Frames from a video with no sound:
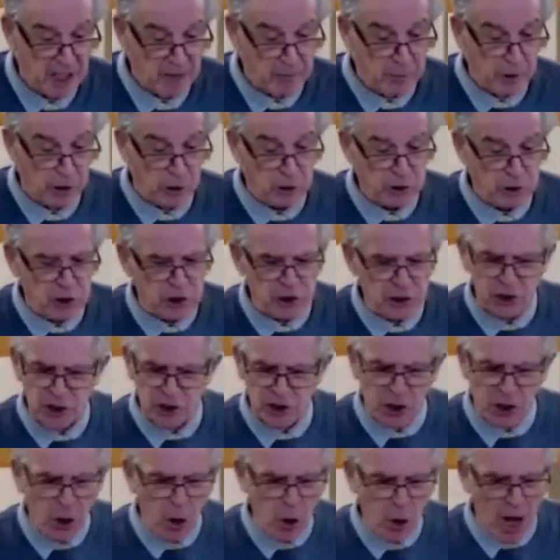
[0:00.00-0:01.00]
Because she's
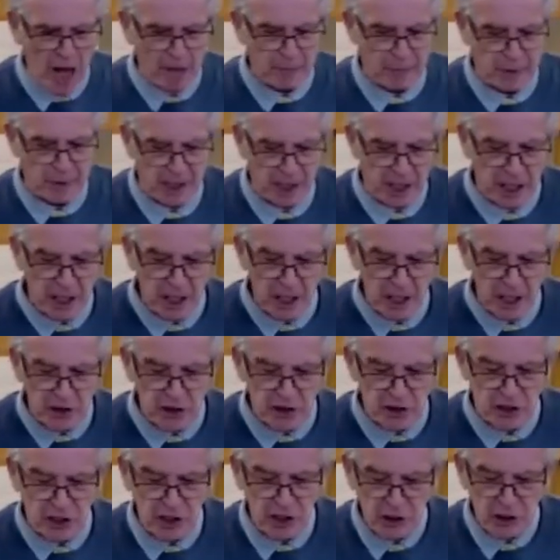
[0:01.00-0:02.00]
so happy,
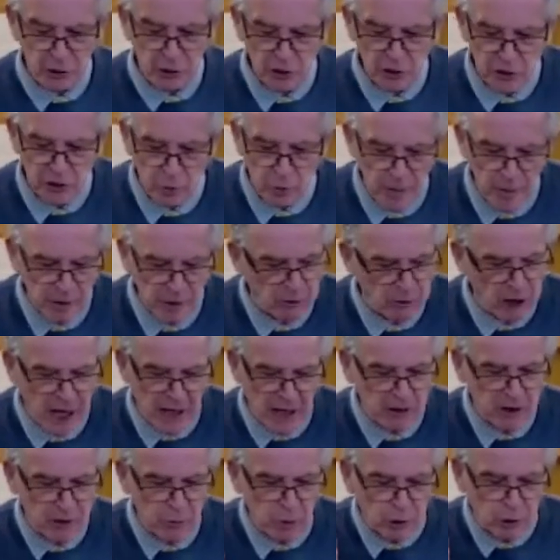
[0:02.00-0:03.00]
she knows the women
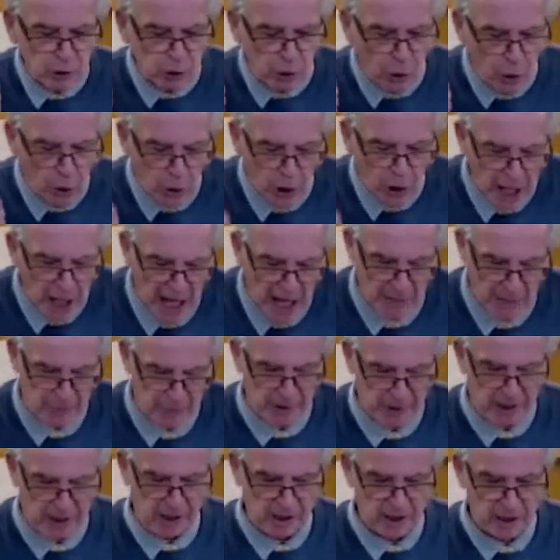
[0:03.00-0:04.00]
around her will call her
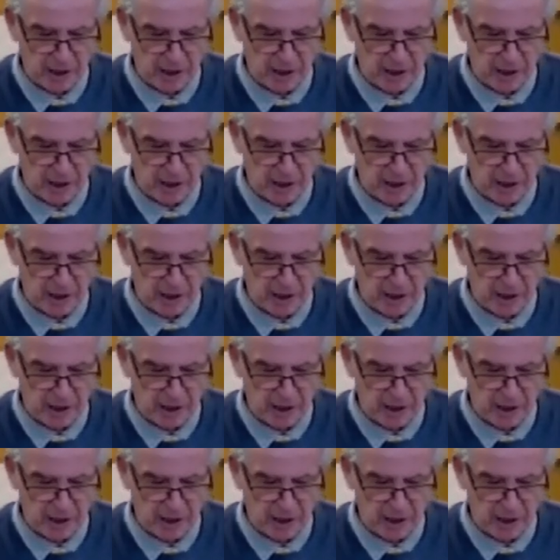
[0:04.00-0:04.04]
happy.